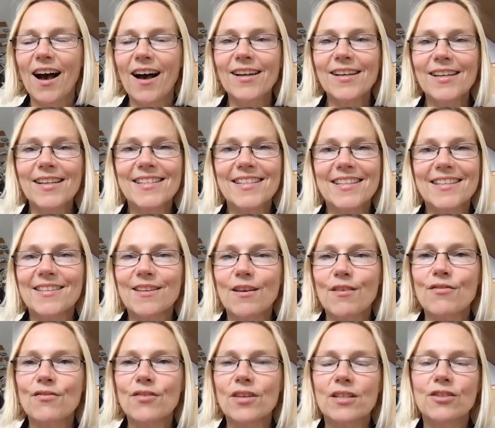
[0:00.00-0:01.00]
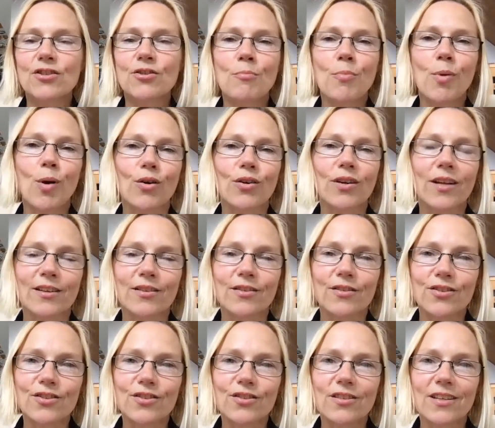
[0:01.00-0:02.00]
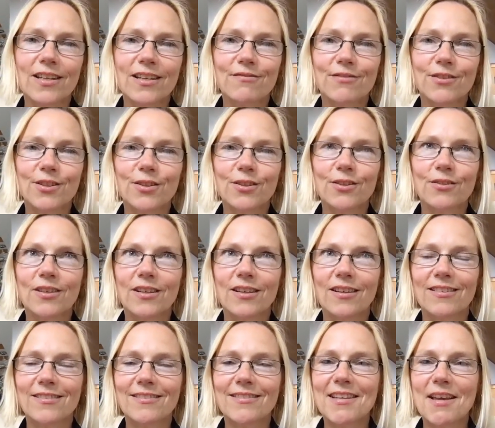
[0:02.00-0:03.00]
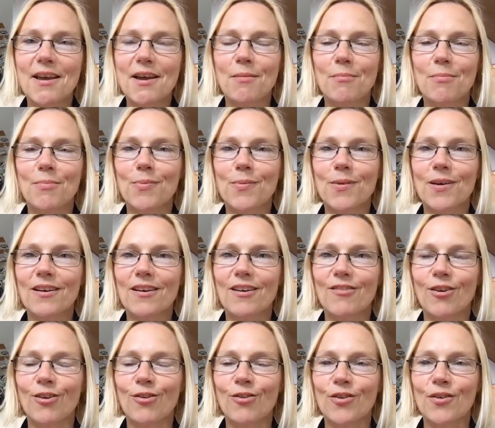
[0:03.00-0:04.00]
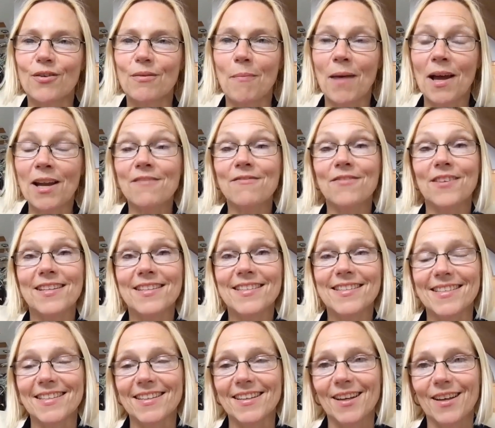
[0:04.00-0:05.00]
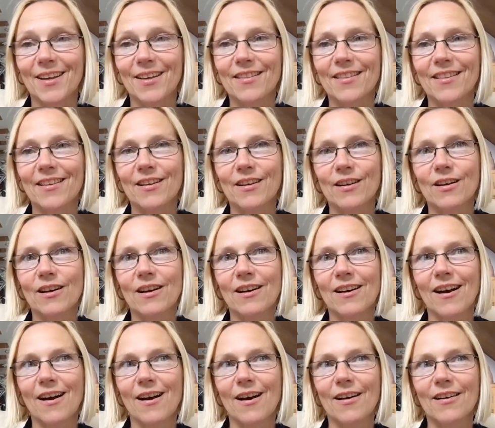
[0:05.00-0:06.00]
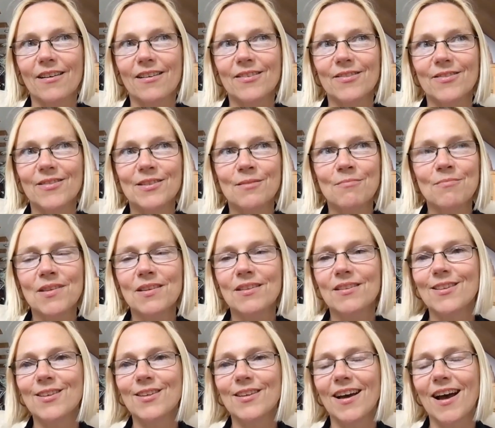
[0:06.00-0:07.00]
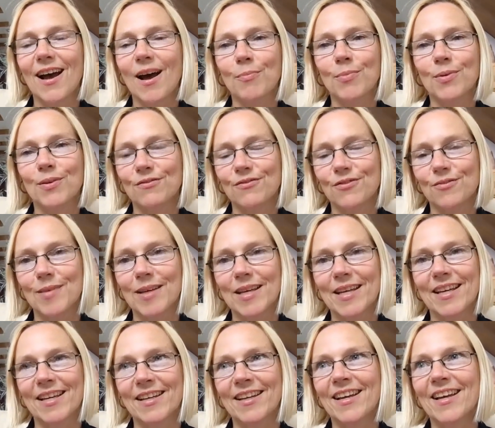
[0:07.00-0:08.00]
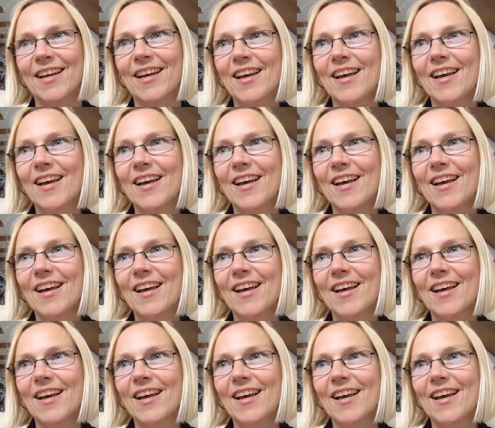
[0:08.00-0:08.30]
Hi, ladies. I thought I'd jump on and just give you a tip on manifesting that is something that happened for me